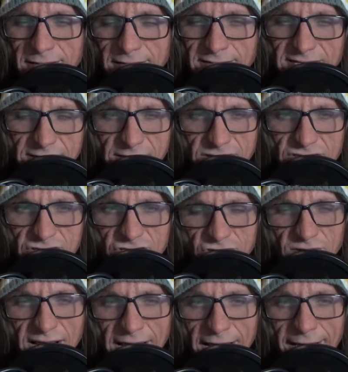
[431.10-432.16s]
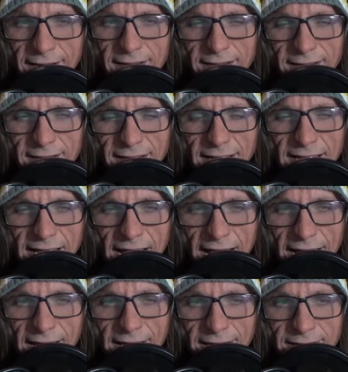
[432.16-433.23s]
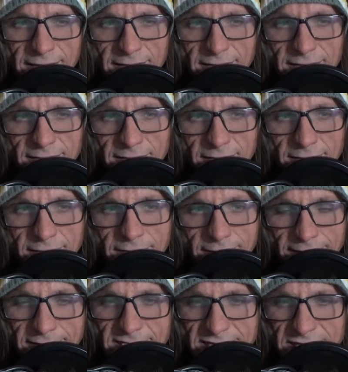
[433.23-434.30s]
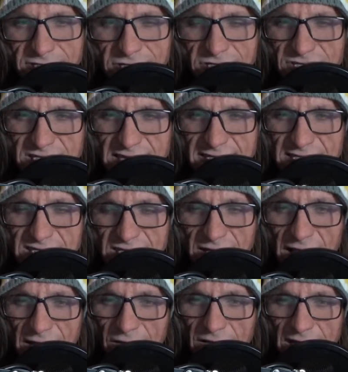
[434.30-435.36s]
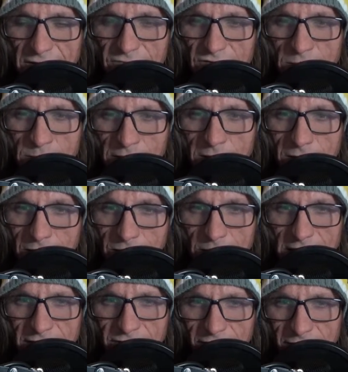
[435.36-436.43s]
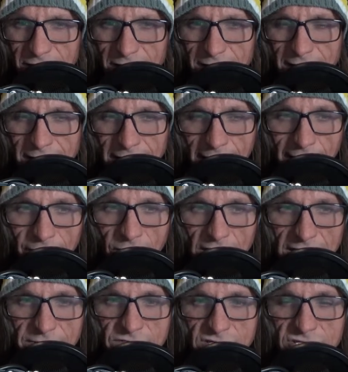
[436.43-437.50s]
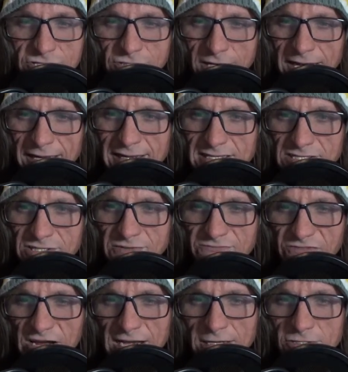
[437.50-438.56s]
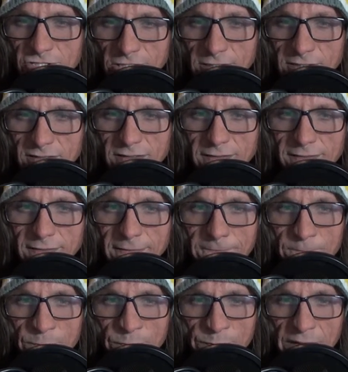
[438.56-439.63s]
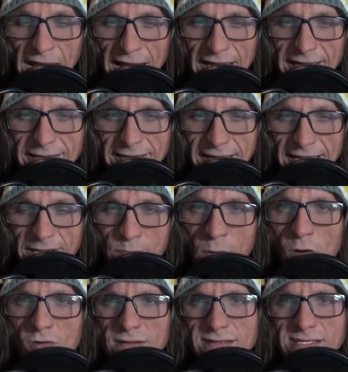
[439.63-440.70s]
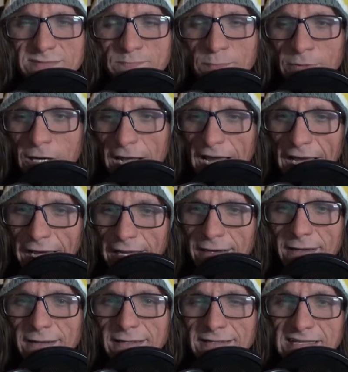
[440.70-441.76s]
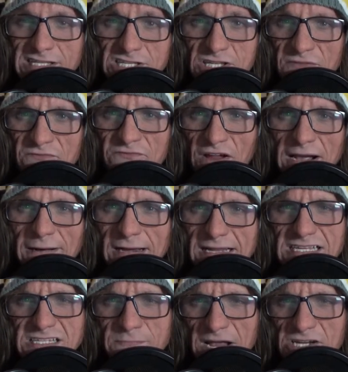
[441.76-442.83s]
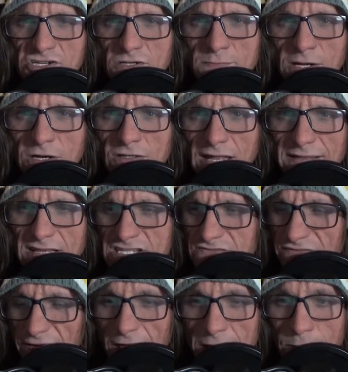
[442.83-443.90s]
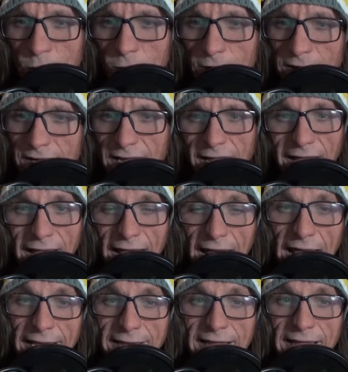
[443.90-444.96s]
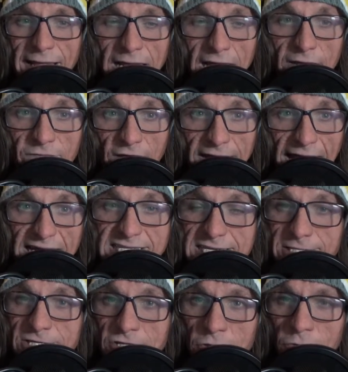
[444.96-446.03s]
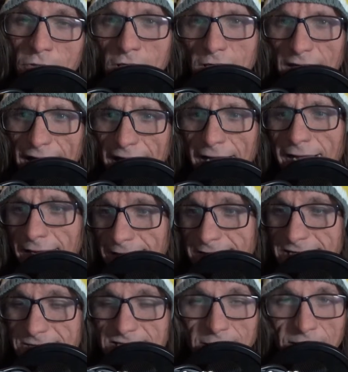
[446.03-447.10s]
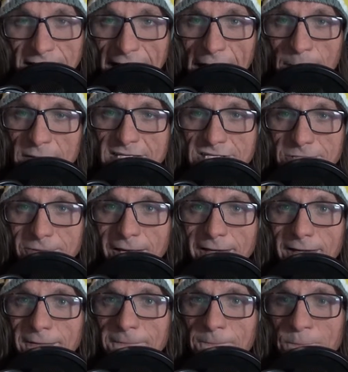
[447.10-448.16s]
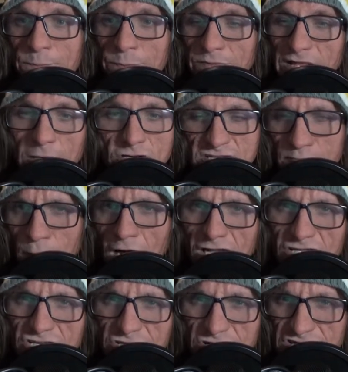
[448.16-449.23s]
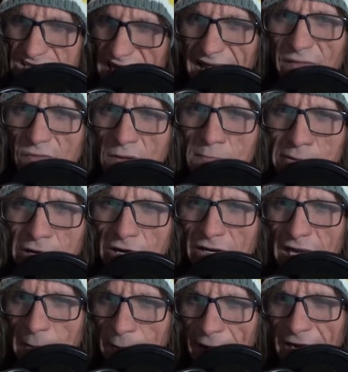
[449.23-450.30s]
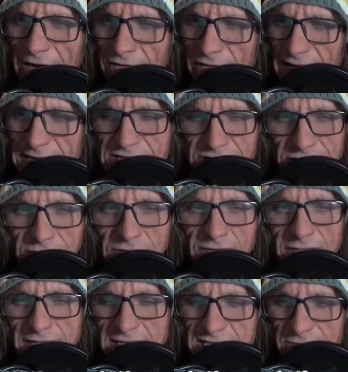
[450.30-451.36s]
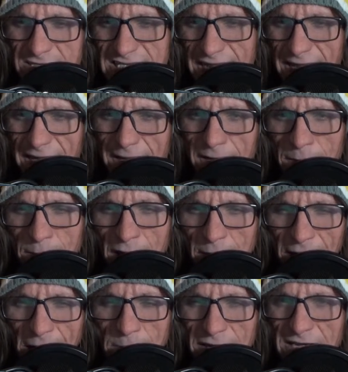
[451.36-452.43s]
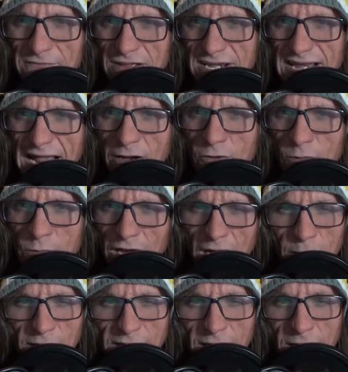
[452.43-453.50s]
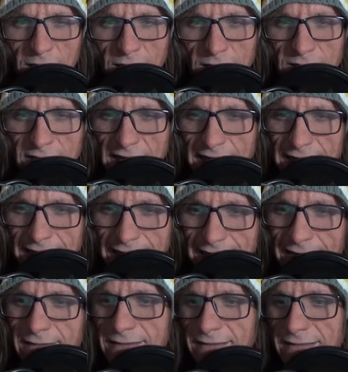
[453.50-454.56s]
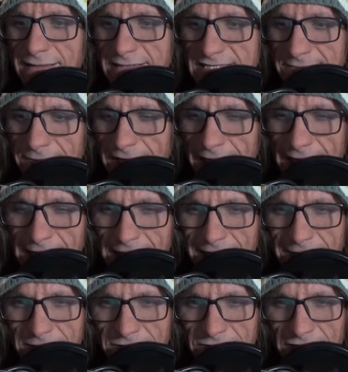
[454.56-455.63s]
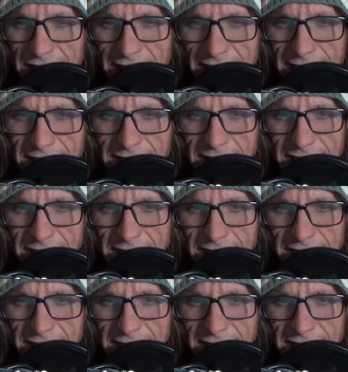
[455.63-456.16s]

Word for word: to the string and her teacher says to like leave the book or whatever and leave the string because it's a fire drill. And in Mona's brain, this is a very special book. Like, this is very important. And if it gets into the wrong hands or something happens to it, there's monsters in the book, apparently, too. So it's like maybe a bit of a Necronomicon or like a, uh, some kind of uh,